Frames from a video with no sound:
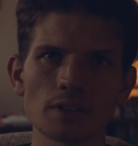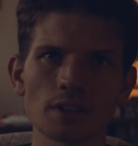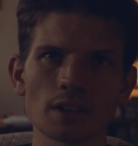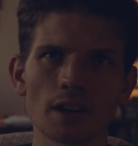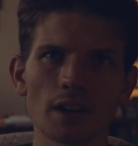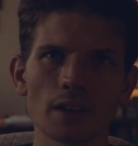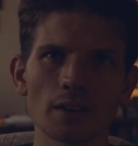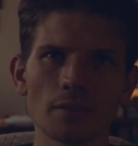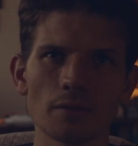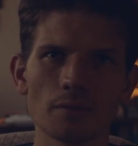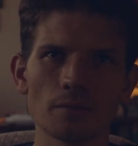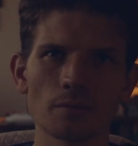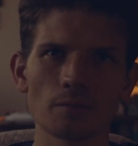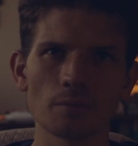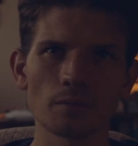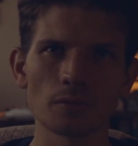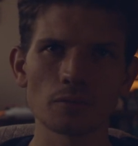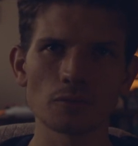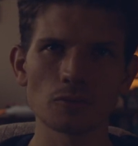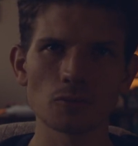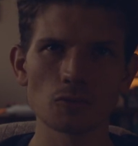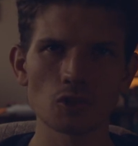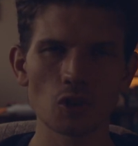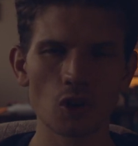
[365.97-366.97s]
to kind of
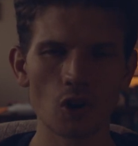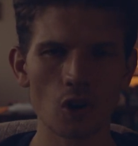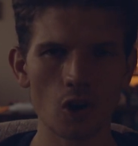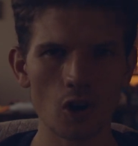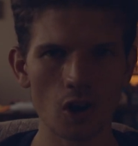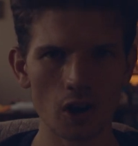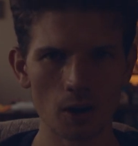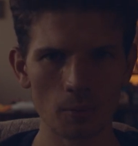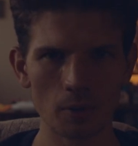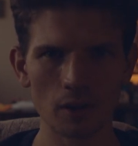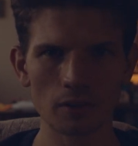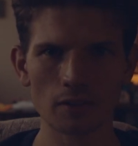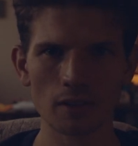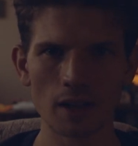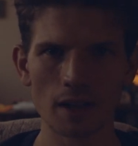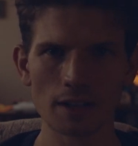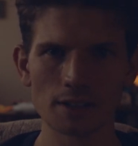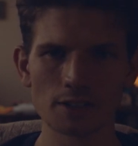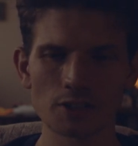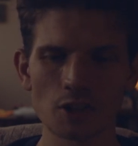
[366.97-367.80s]
talk about that.